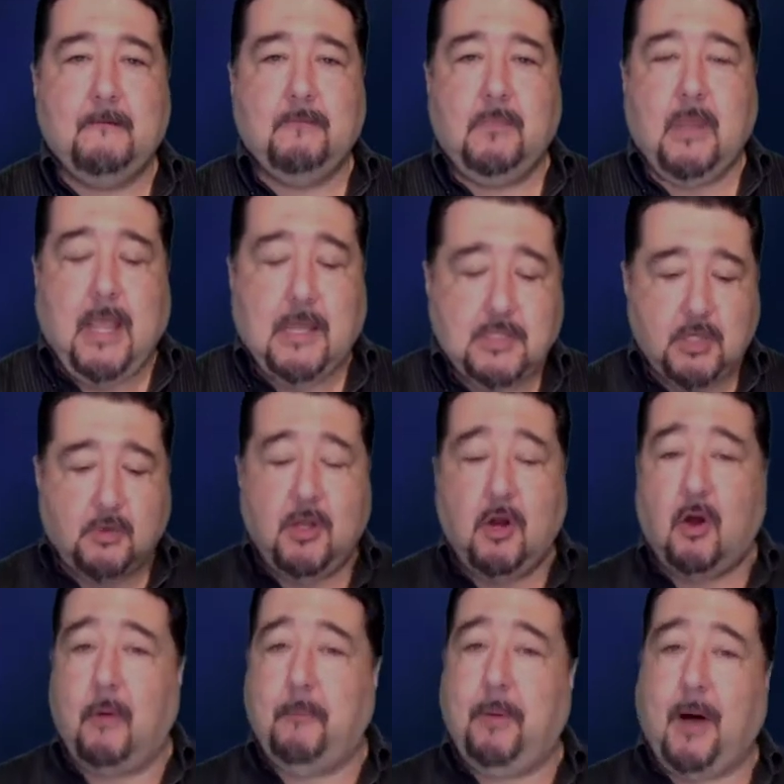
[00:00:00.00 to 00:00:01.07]
And so there
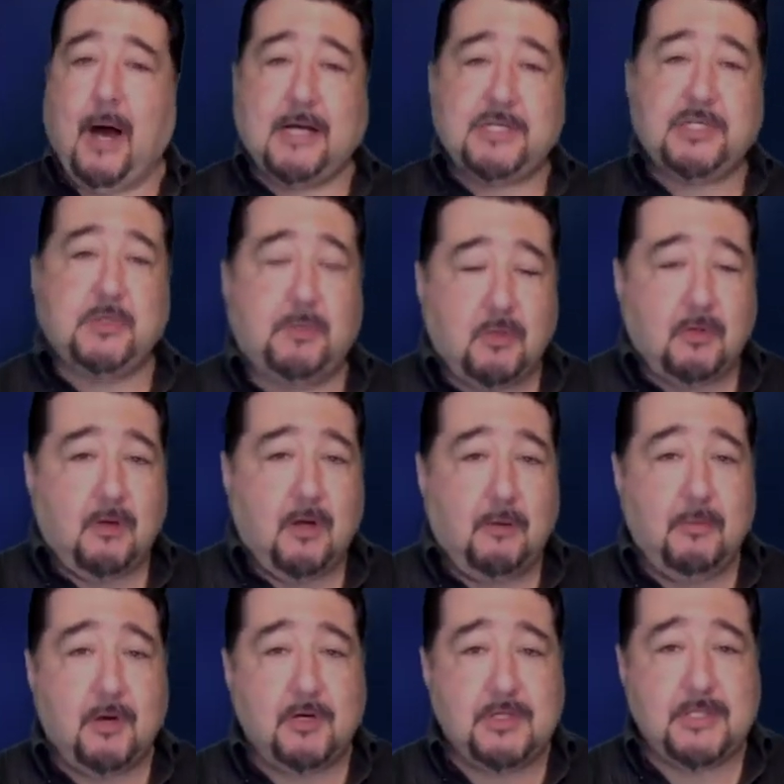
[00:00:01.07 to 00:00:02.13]
are possible
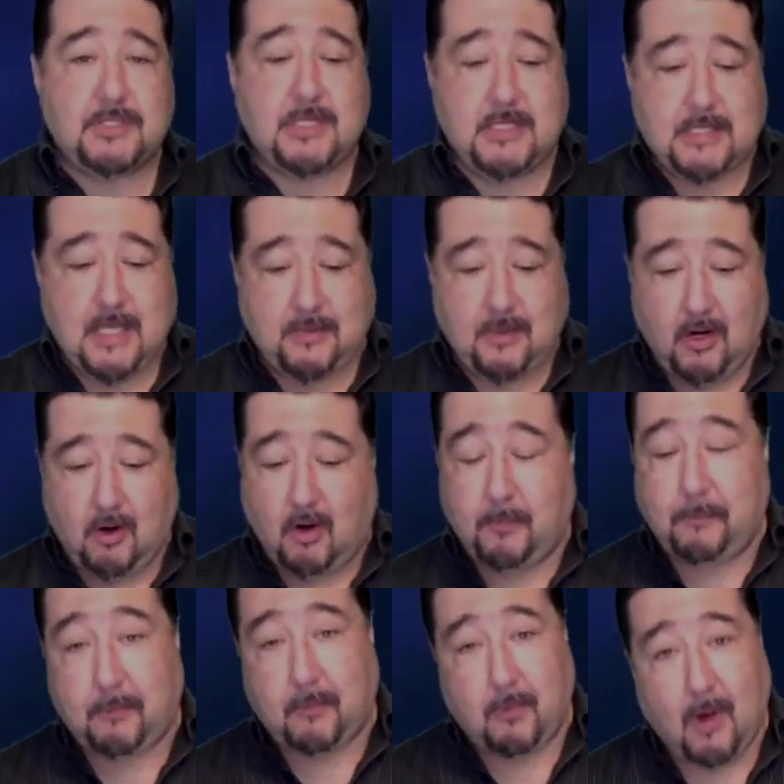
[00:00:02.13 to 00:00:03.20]
emergencies and there are
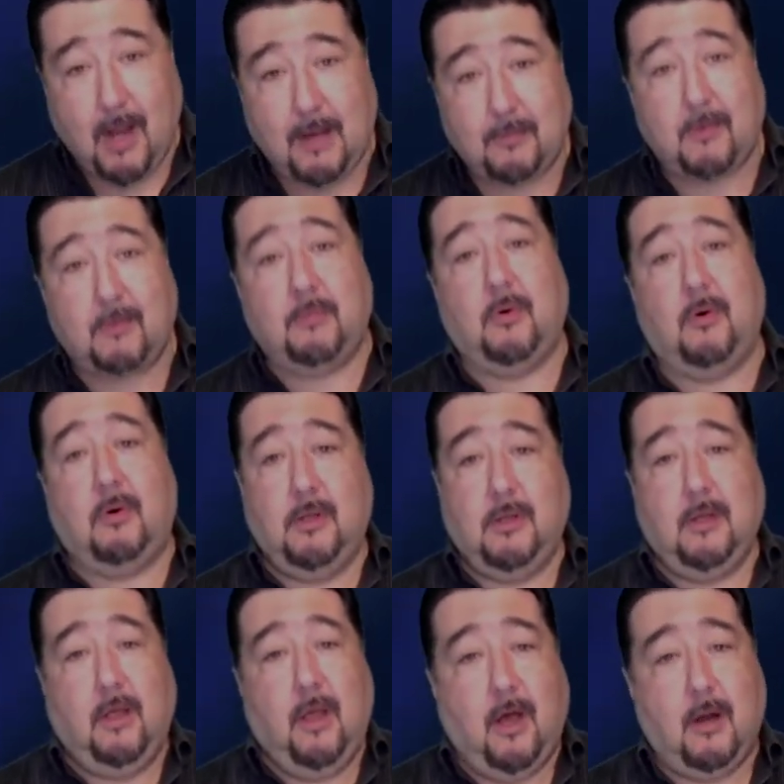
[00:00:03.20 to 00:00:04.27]
probable
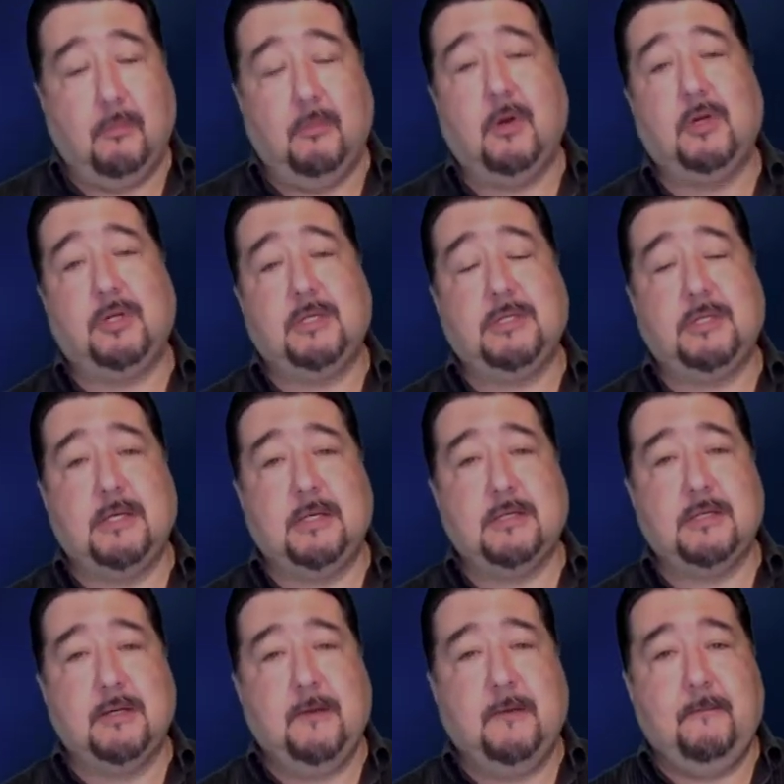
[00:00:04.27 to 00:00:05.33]
emergencies.